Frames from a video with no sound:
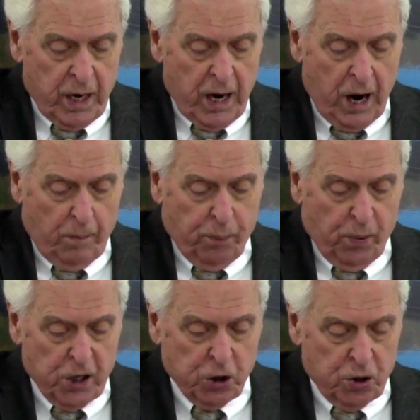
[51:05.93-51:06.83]
How
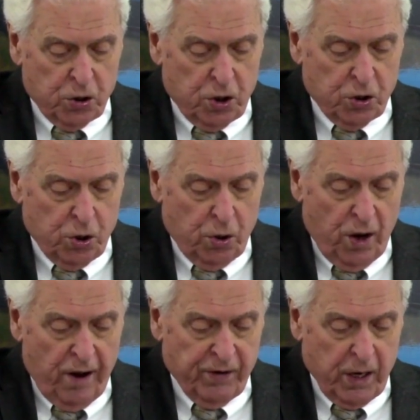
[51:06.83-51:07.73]
precious is your
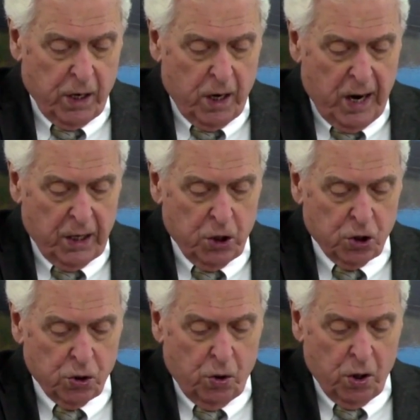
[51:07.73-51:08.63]
loving
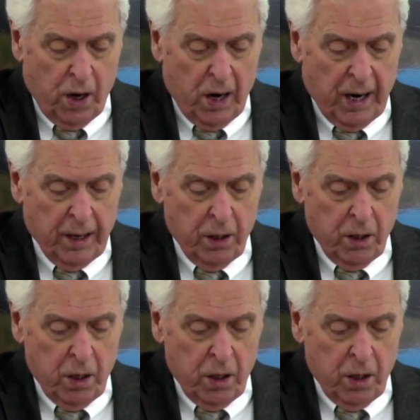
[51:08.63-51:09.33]
kindness, O God.